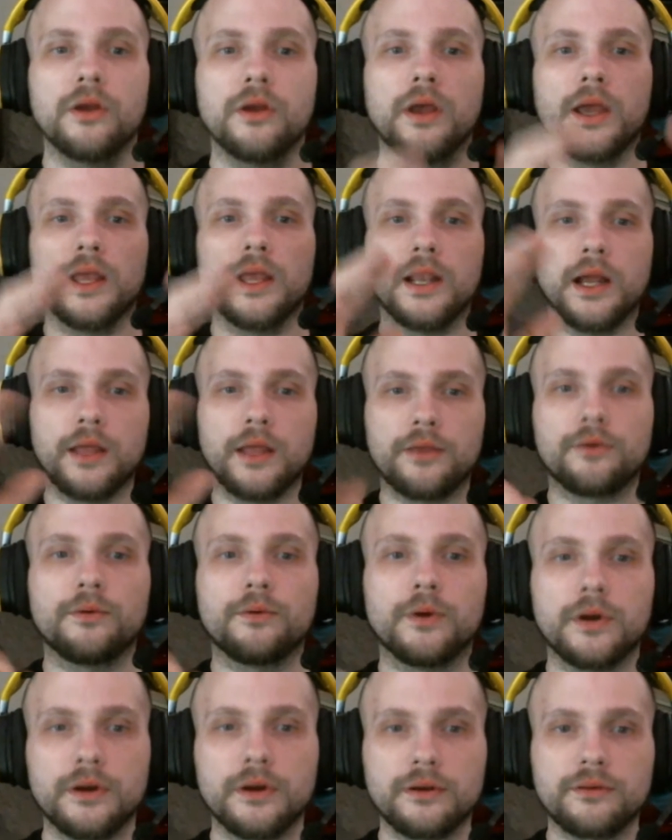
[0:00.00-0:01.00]
In other
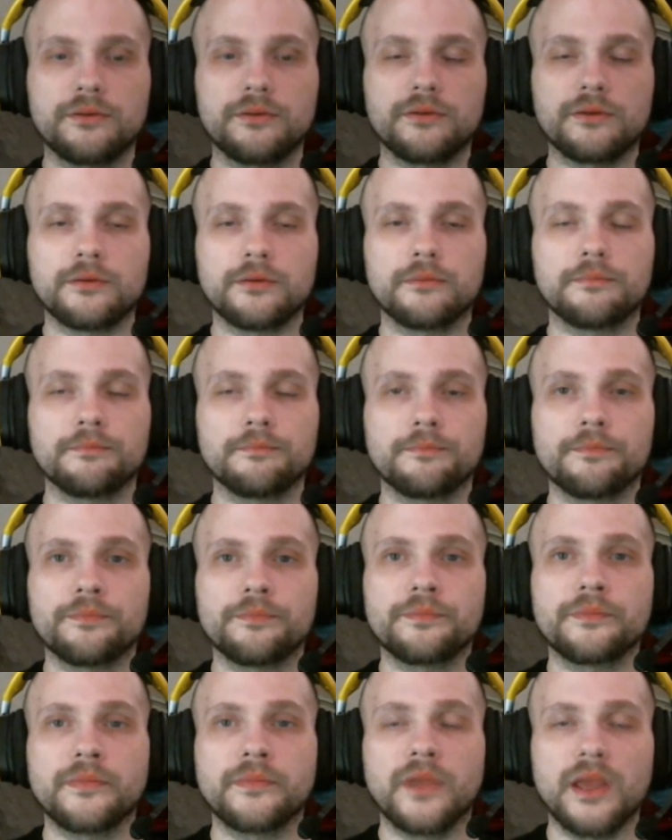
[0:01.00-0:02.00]
words,
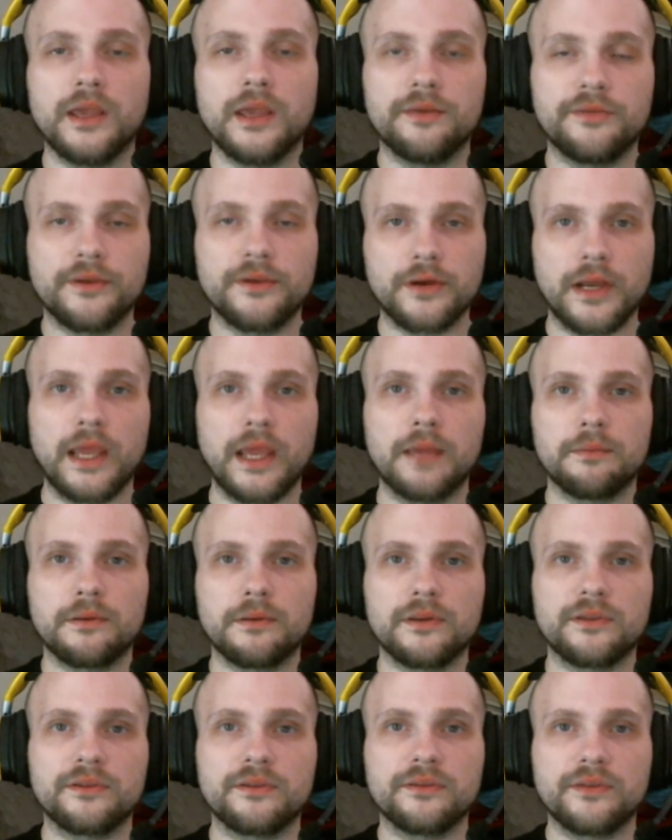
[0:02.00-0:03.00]
if you're able
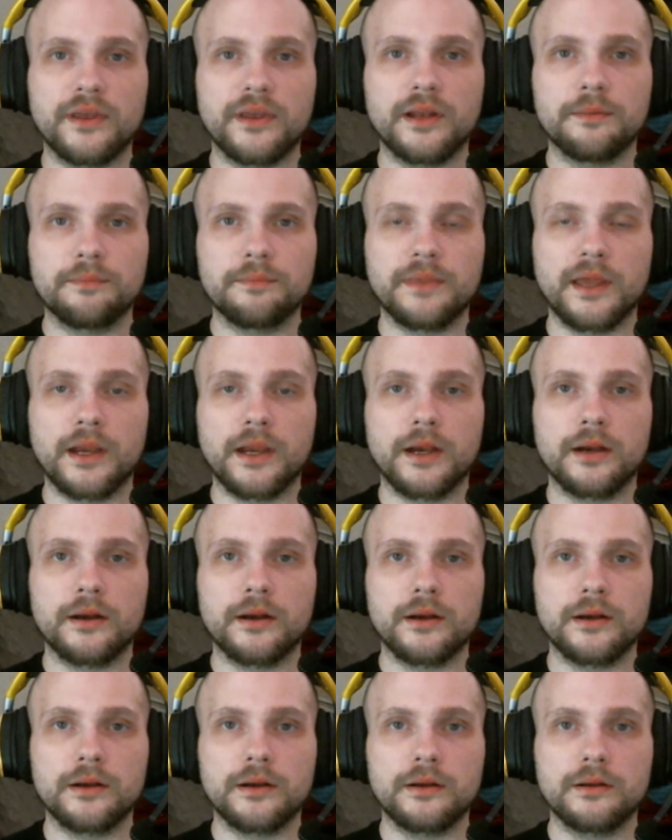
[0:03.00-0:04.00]
to sit up
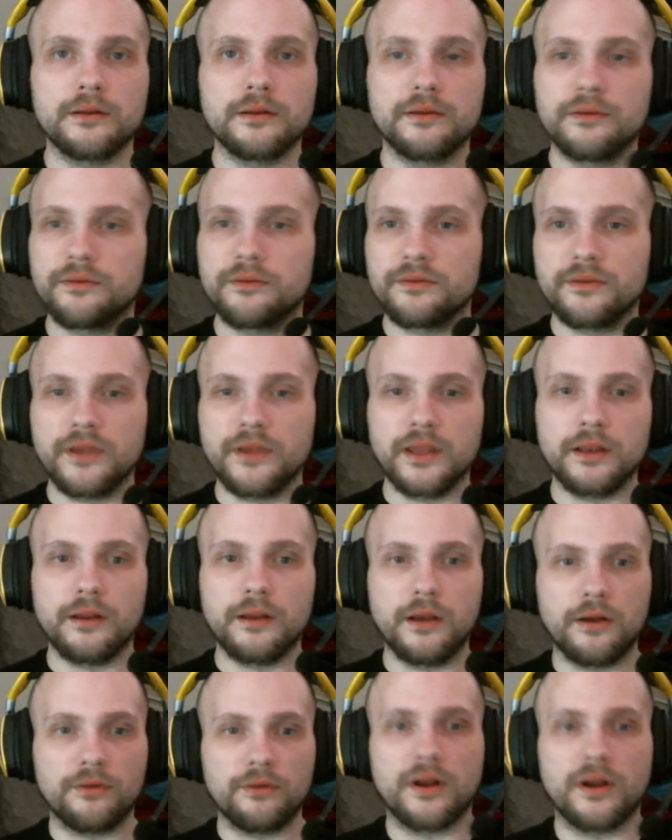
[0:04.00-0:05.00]
there, sit
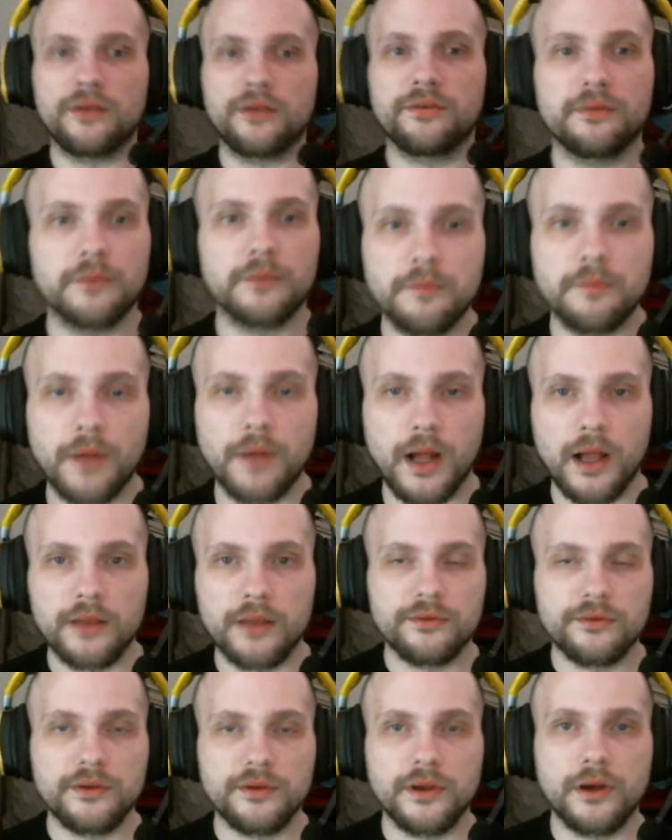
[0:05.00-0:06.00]
across from your
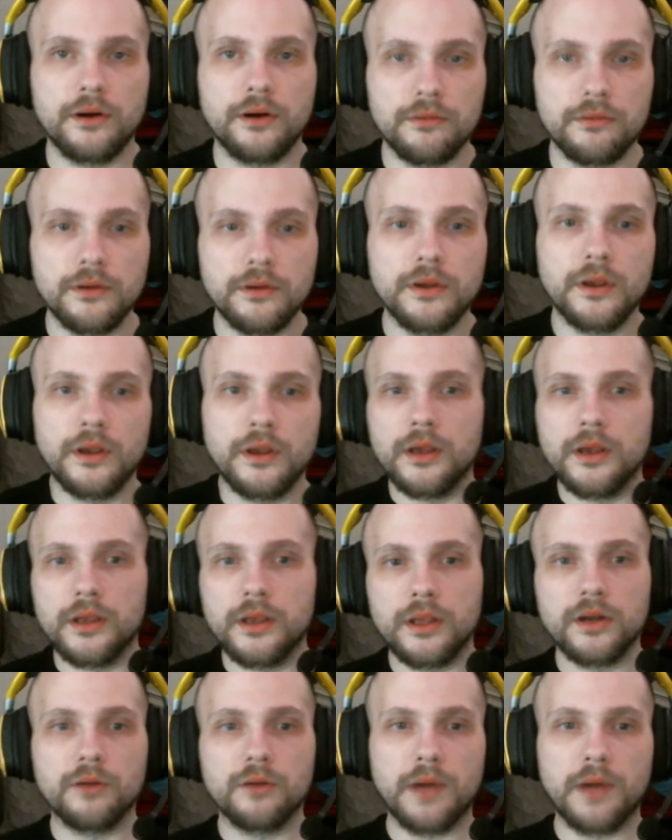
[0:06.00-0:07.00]
boss and go,
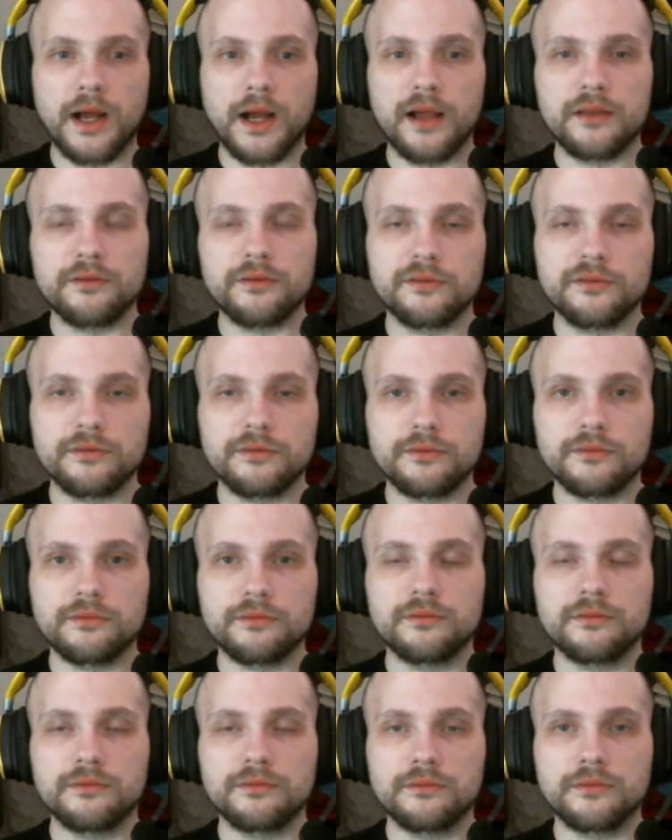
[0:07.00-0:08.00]
boss,
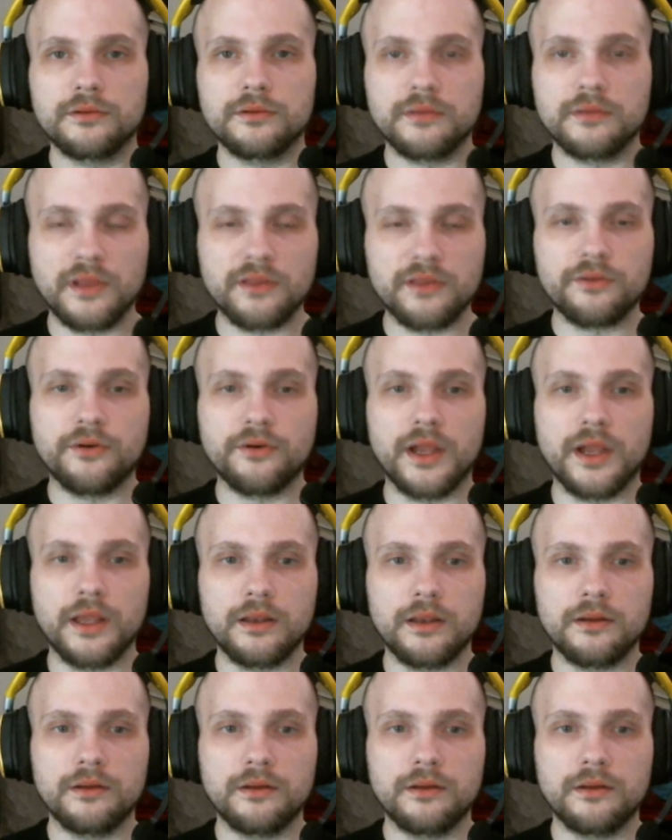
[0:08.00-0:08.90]
that's great.